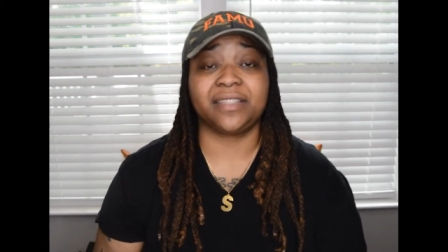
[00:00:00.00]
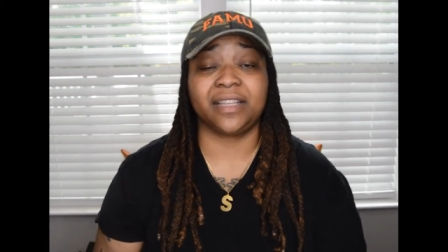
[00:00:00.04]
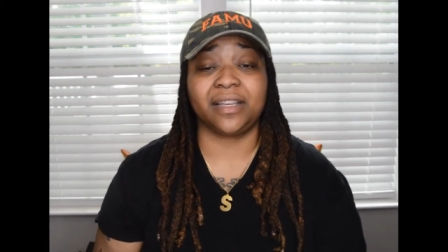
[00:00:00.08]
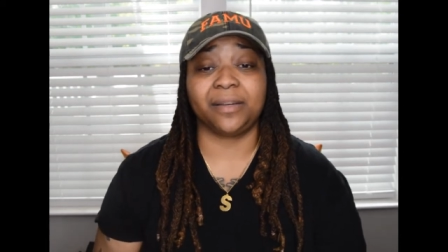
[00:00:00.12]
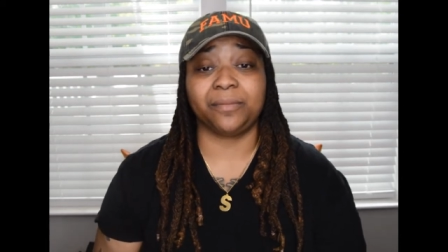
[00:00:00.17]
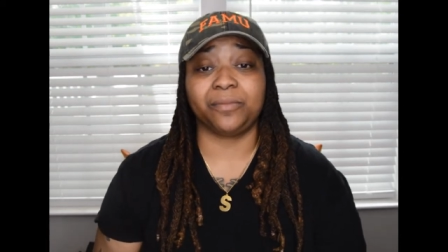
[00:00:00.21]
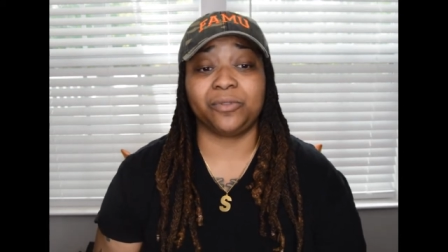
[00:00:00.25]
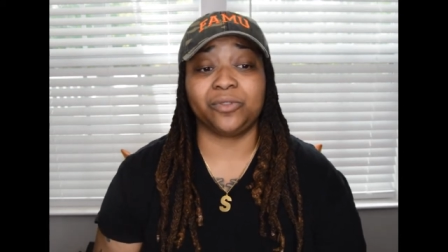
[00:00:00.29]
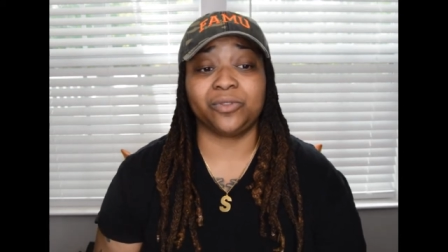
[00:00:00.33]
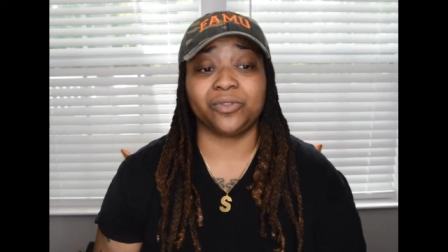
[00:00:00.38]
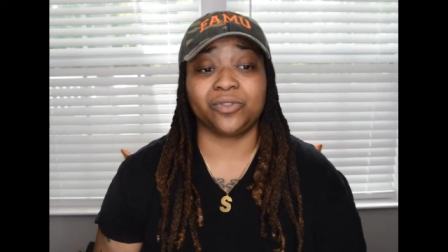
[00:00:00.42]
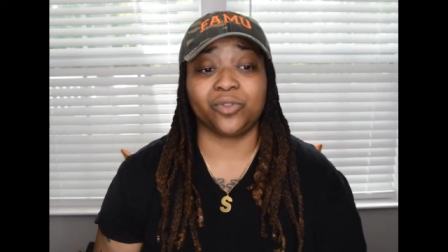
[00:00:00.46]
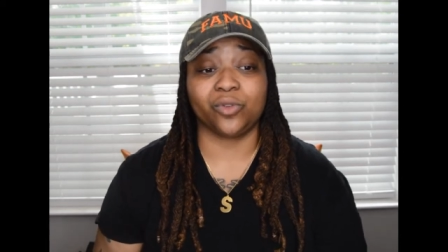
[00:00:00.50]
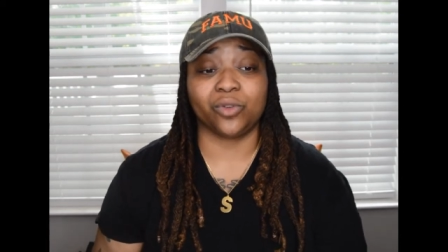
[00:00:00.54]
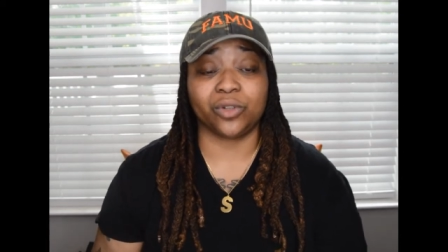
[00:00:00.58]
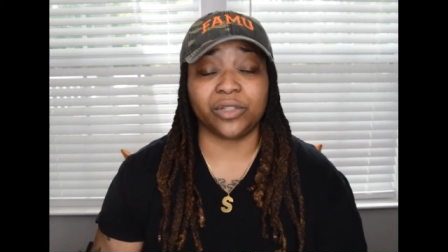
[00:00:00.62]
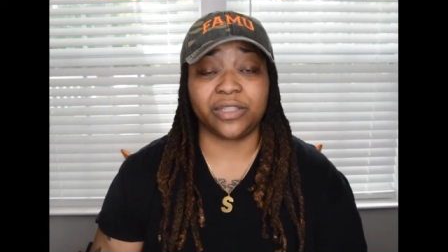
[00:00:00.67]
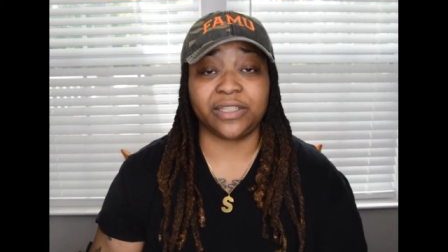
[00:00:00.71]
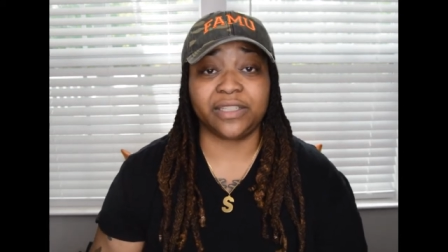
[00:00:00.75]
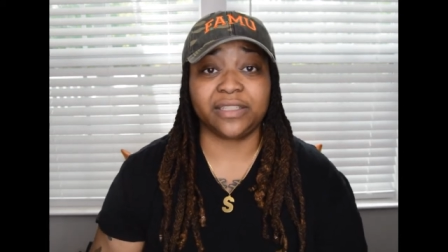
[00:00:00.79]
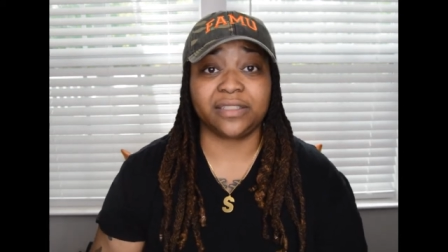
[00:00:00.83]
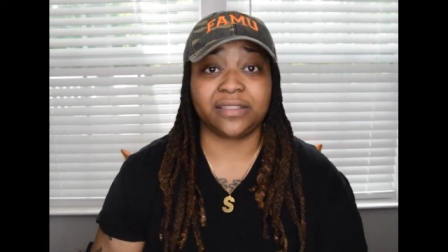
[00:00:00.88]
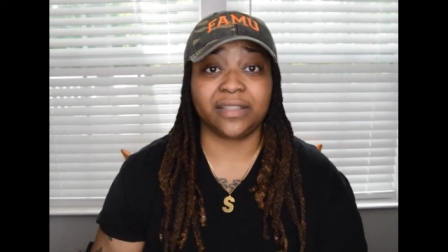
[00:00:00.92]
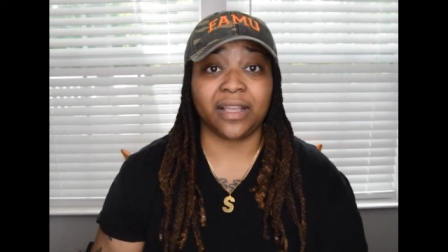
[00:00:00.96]
samples
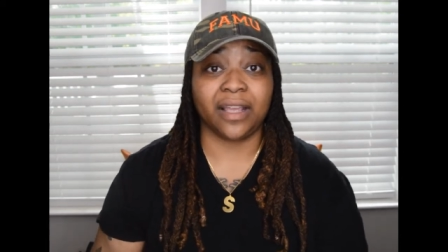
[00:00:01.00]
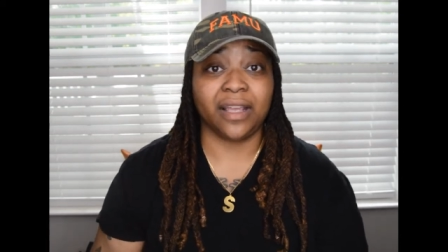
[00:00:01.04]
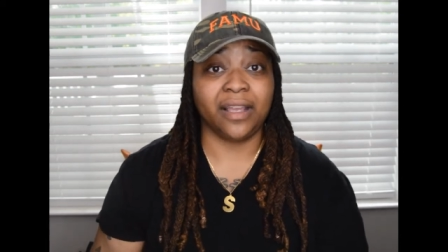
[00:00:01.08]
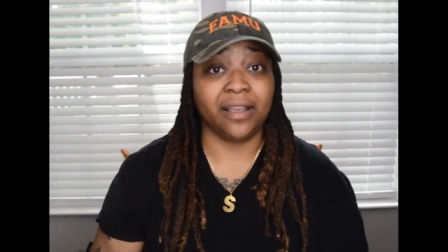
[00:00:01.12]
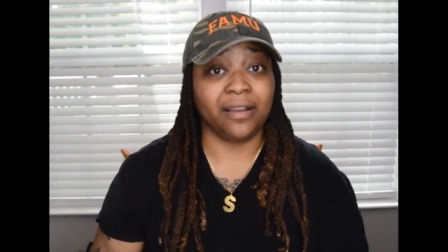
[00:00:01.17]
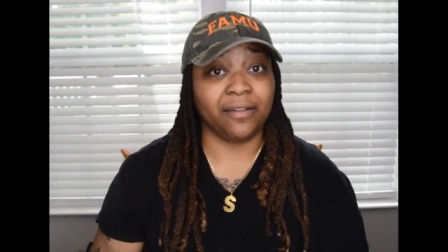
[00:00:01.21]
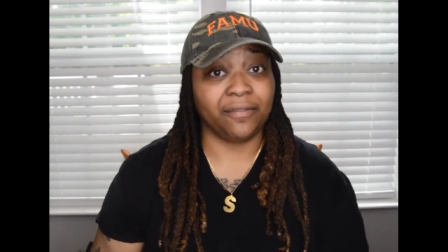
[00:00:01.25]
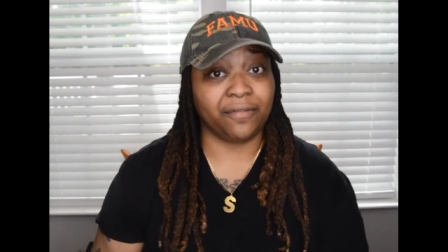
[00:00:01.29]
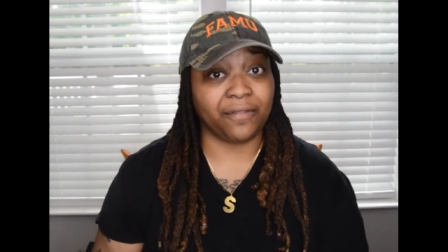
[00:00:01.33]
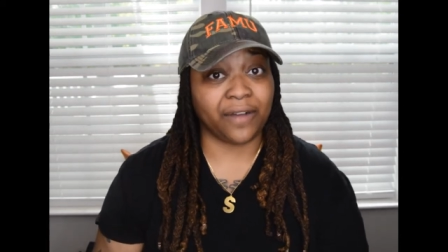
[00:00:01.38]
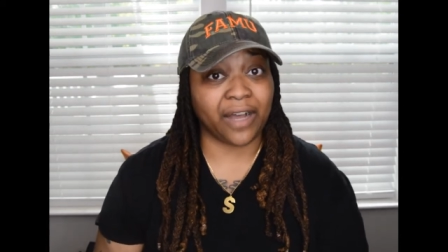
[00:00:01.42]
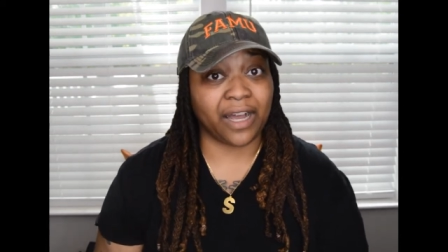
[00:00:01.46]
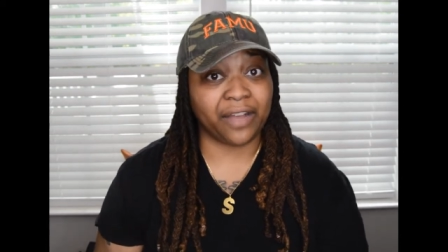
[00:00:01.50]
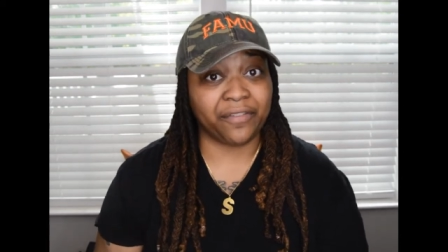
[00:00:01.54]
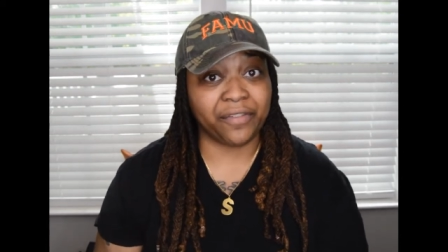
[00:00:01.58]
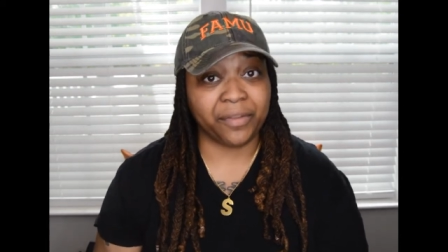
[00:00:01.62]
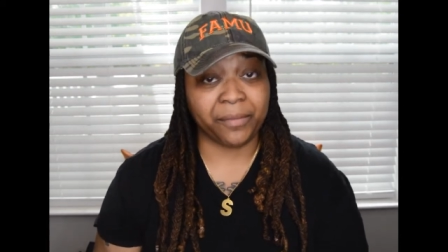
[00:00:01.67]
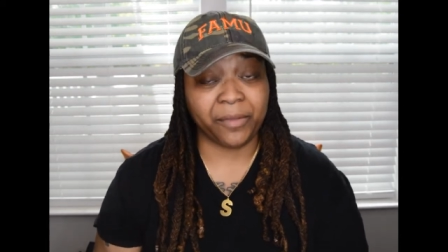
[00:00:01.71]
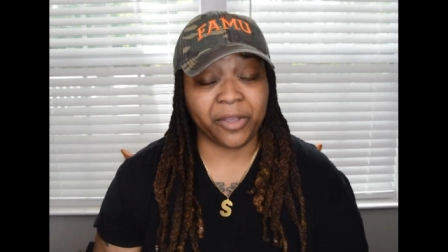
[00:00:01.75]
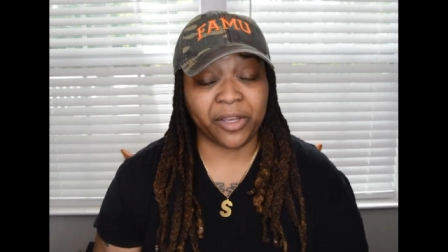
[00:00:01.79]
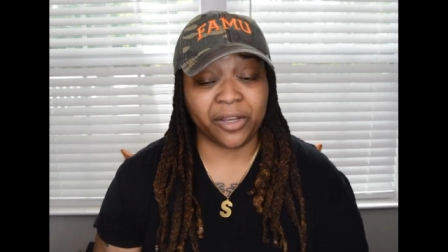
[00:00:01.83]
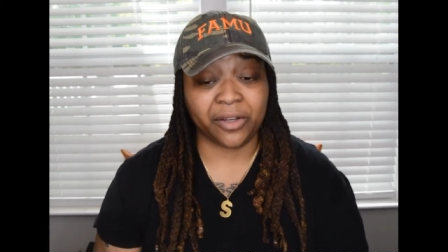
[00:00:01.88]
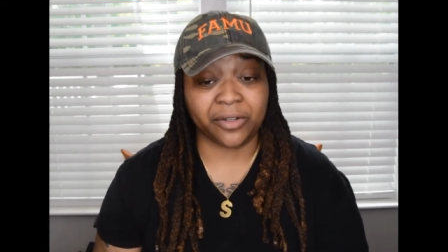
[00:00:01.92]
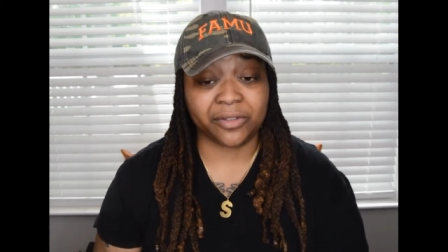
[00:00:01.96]
or these 5
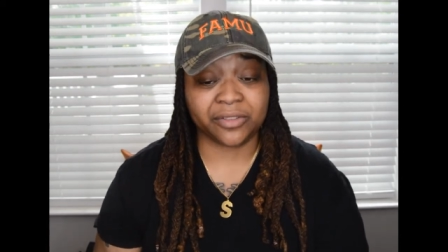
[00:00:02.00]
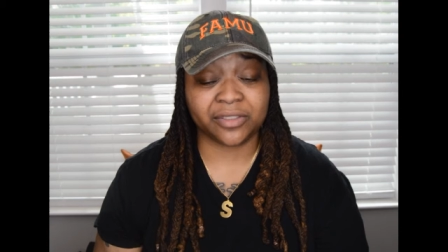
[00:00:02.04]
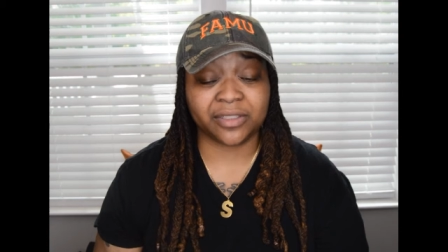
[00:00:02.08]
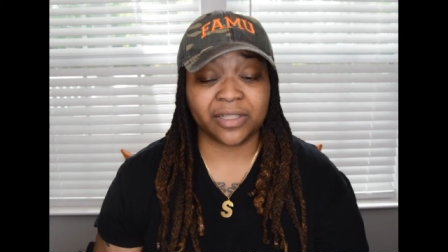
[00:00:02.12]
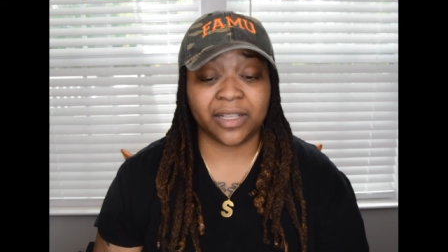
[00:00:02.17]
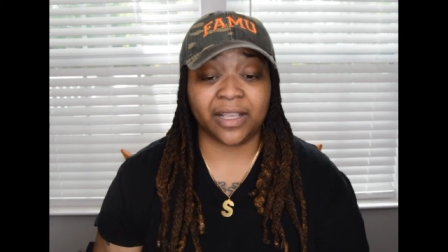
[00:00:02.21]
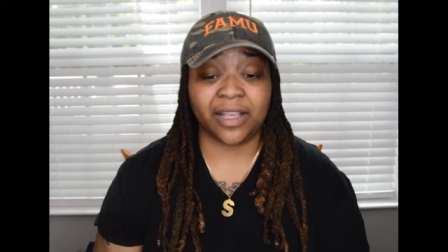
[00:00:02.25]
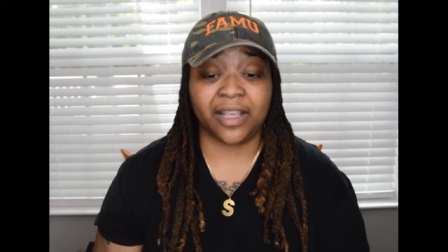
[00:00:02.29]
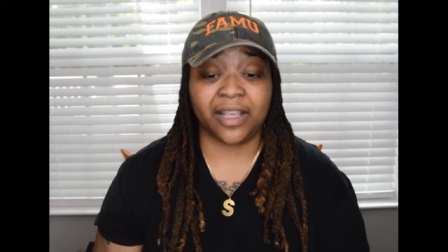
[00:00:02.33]
mLs,